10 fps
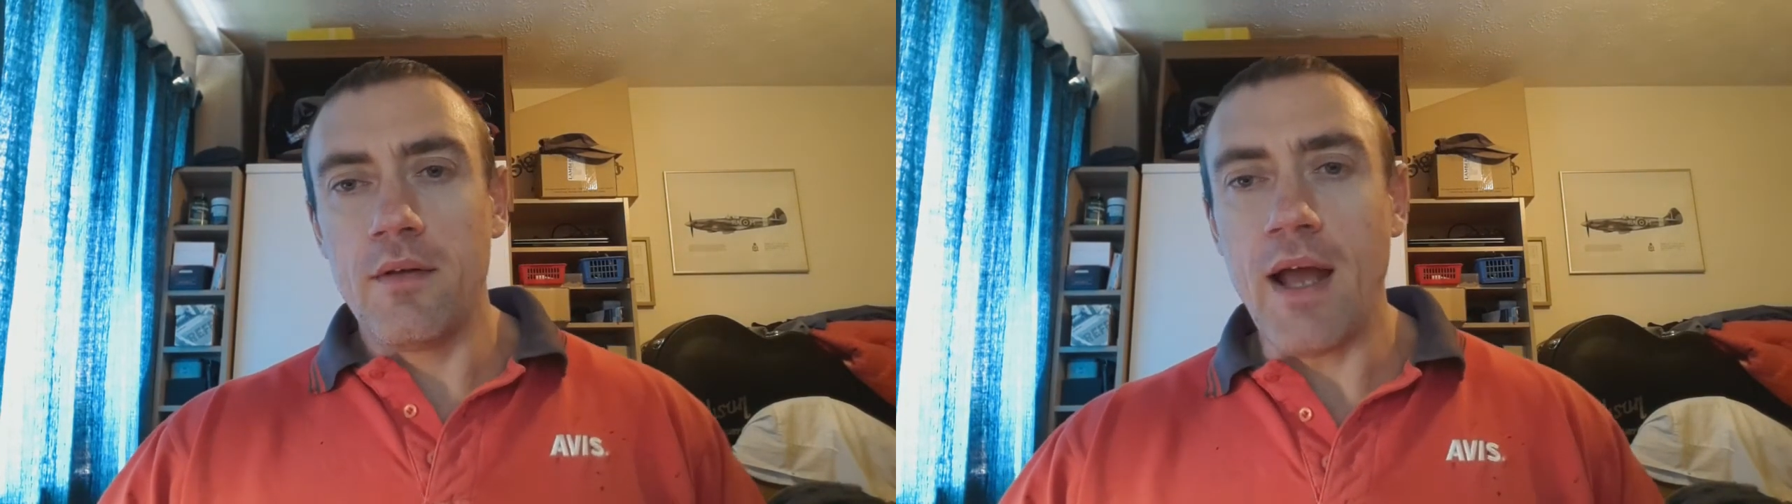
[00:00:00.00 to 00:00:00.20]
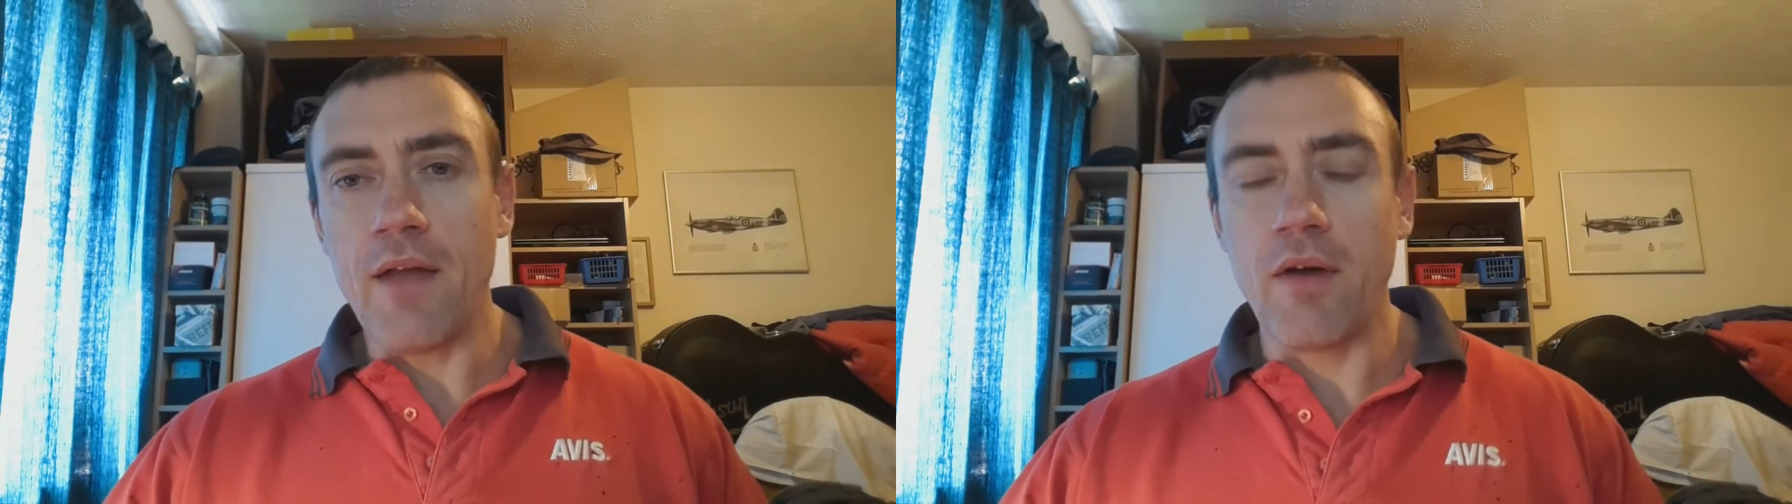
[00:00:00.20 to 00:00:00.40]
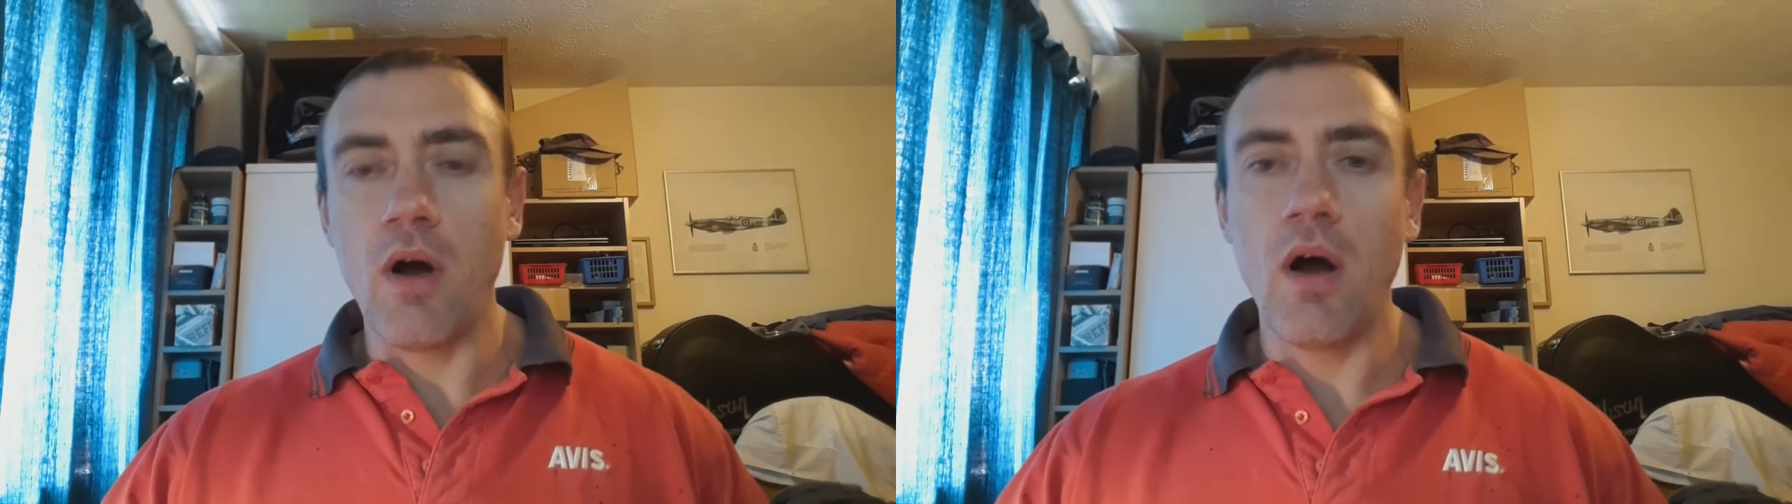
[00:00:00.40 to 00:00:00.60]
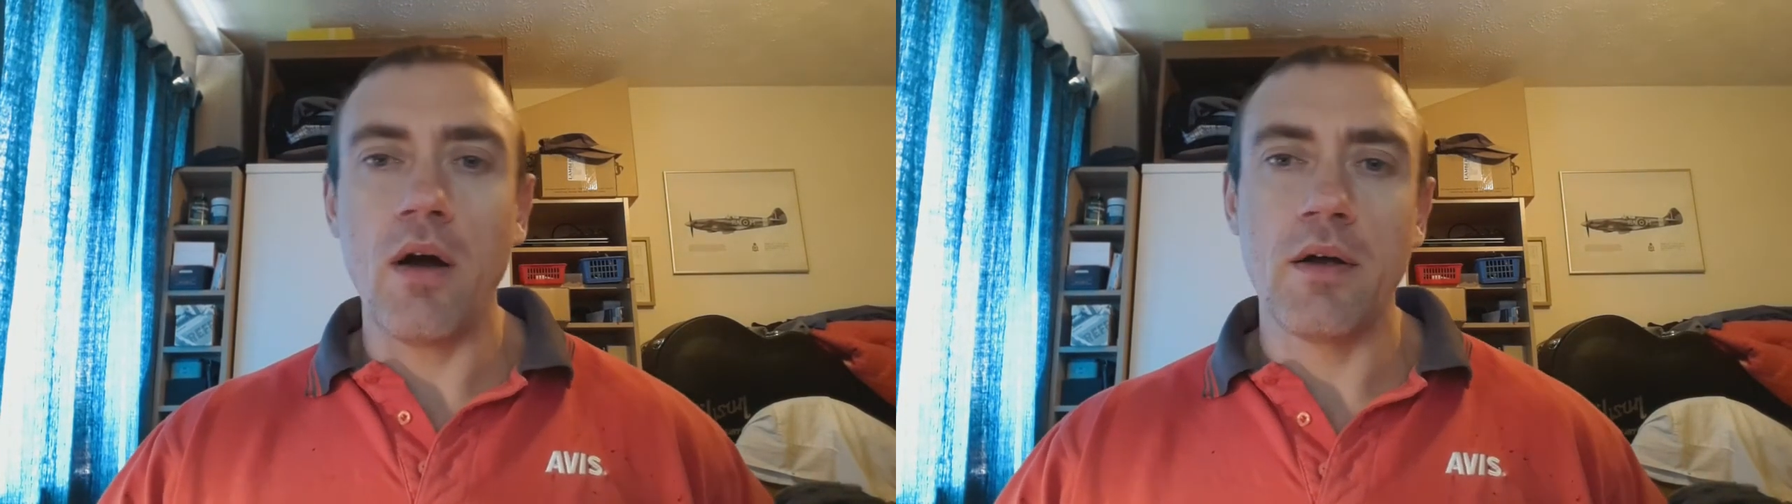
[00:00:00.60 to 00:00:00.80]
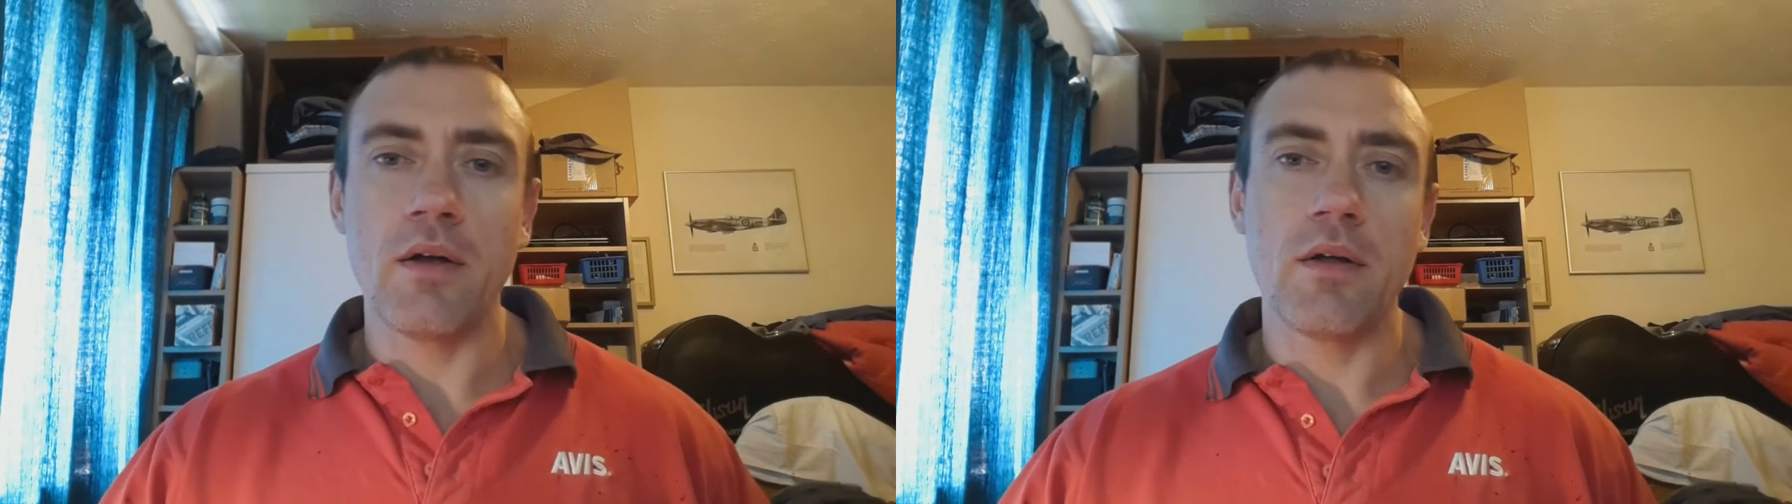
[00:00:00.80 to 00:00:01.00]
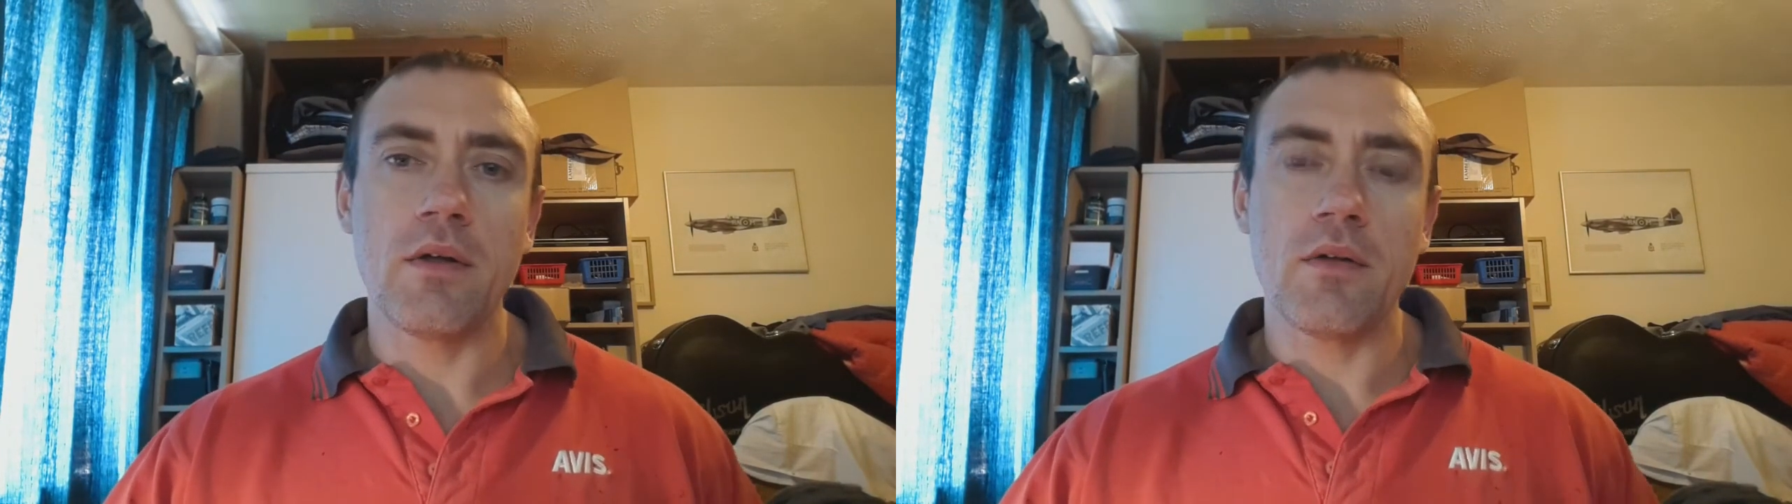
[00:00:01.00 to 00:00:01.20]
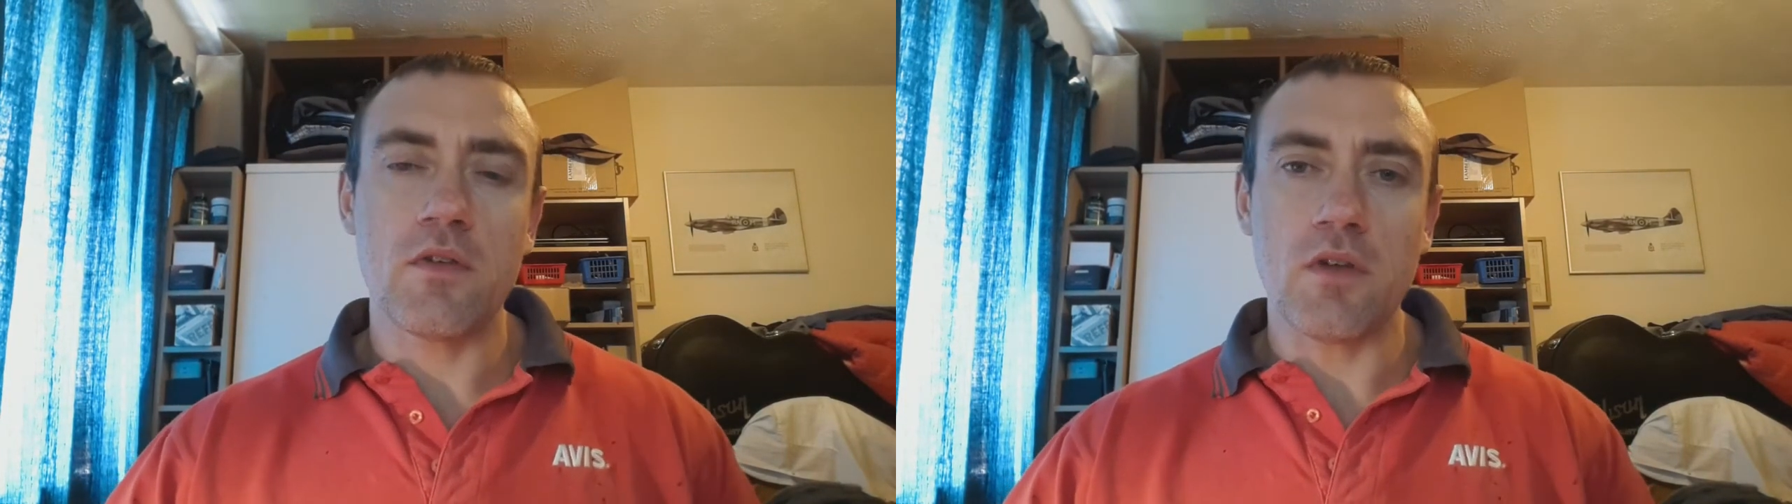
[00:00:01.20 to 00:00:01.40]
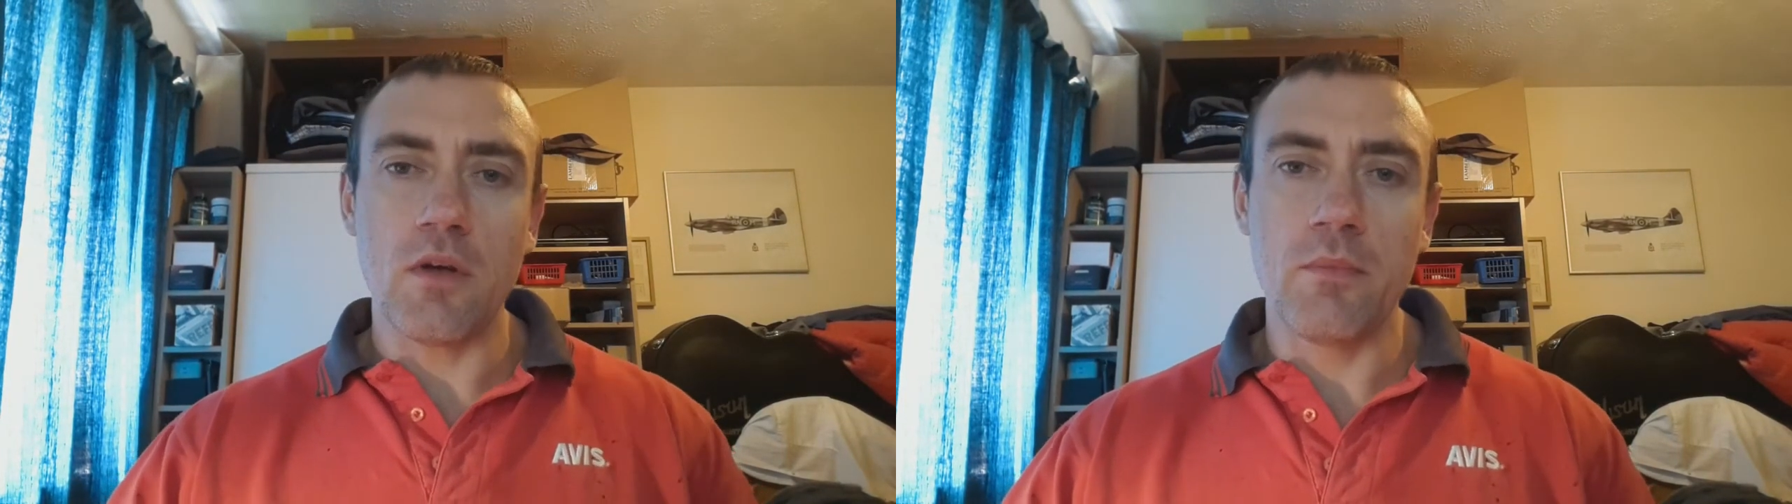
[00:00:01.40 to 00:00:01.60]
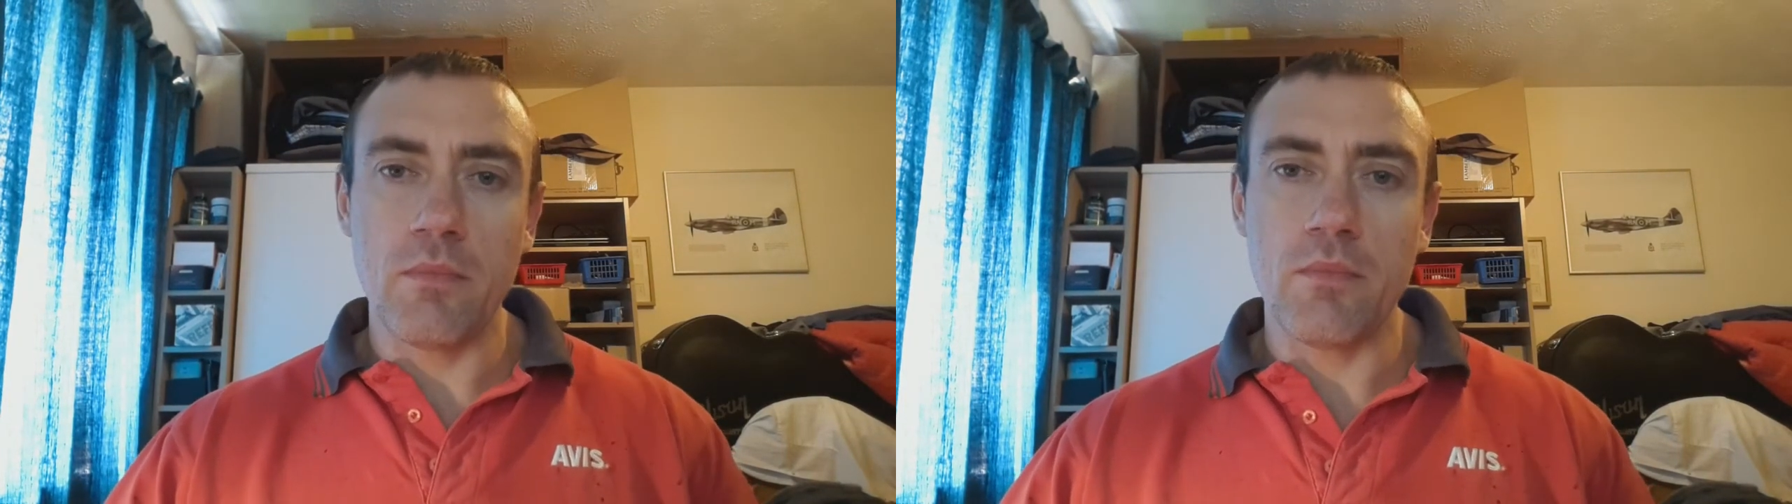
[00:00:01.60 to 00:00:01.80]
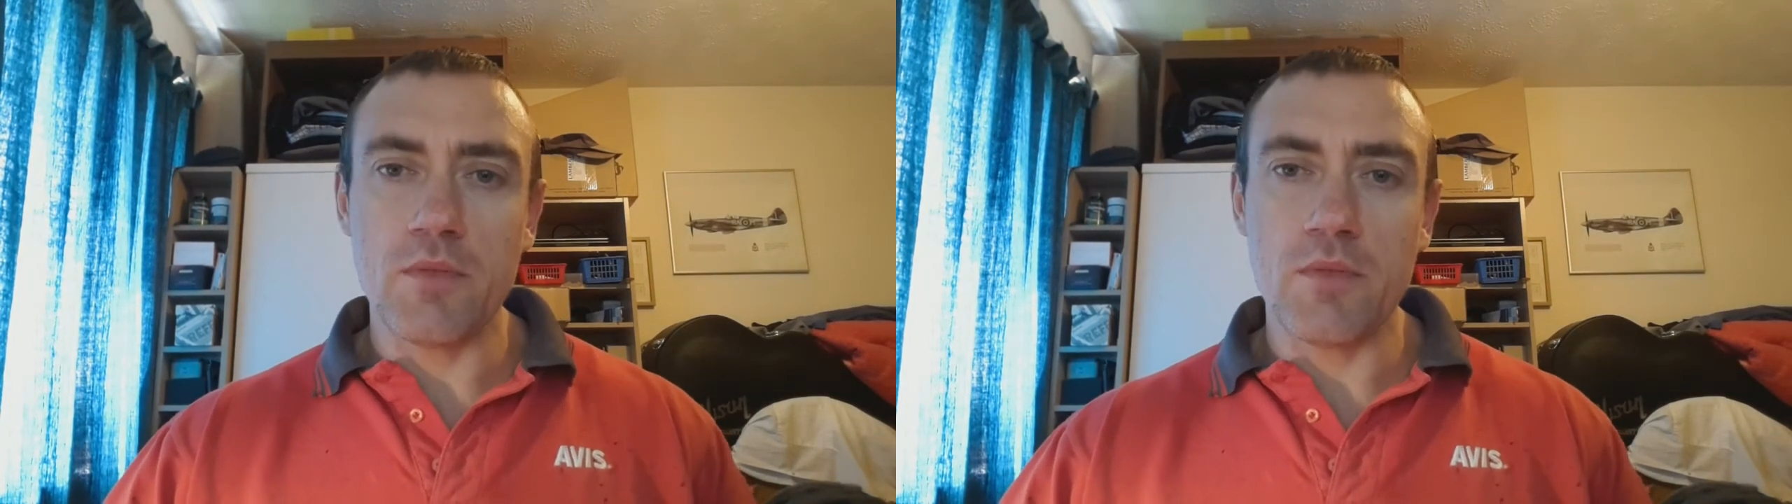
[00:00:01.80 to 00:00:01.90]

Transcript: Now, there are some